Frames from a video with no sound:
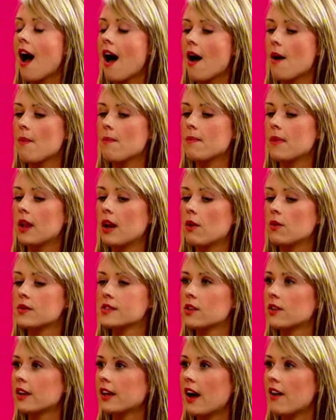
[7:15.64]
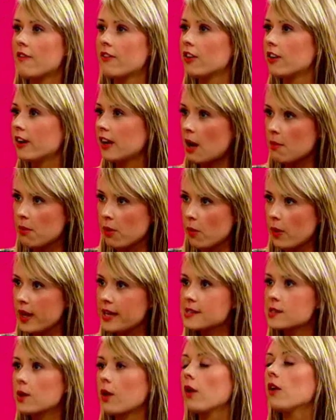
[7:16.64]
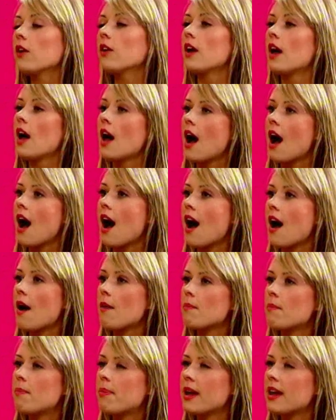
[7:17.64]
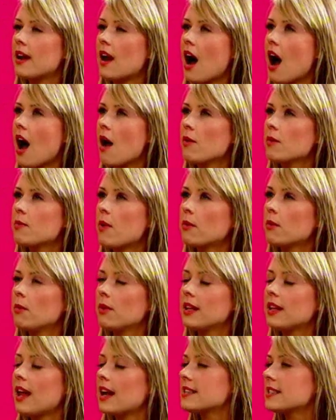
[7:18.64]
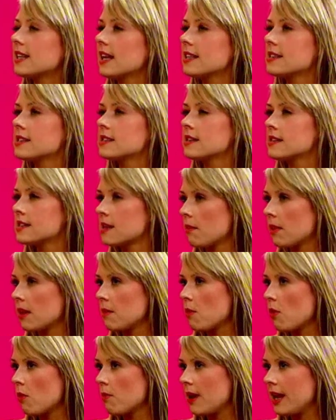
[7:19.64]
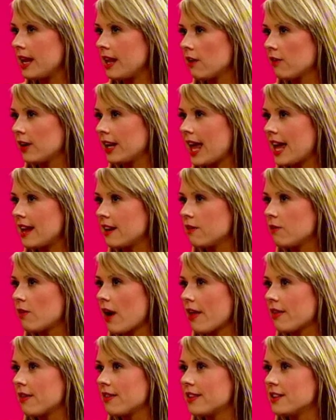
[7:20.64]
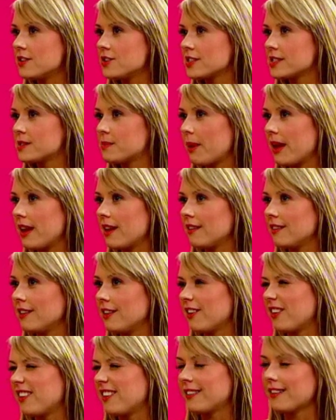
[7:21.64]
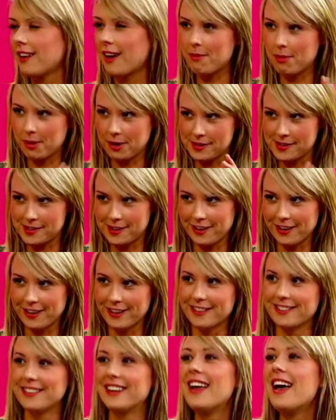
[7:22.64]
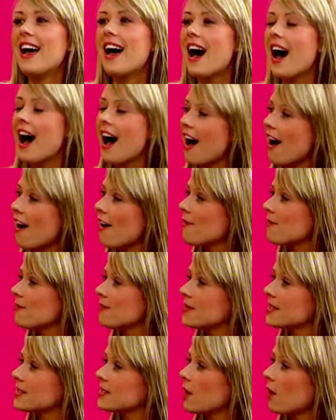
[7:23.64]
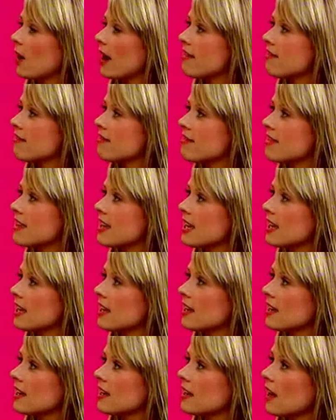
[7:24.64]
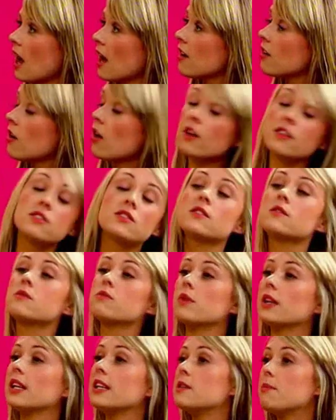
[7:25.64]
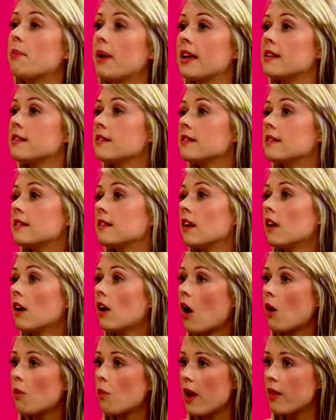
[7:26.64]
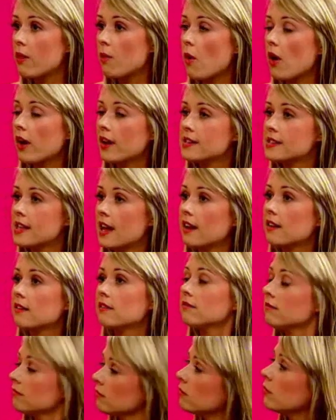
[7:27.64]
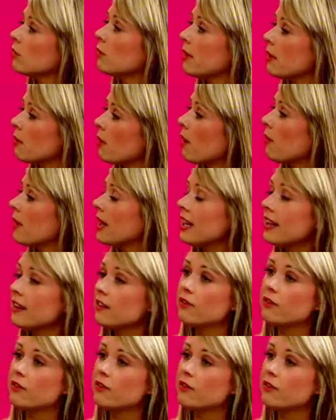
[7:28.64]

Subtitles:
And I was on a cover a couple of weeks ago. But I would probably like to get into something more media-related rather than just being, you know, a poster girl. So I think, I don't know, it just really depends on where the work is at. Will be where we live.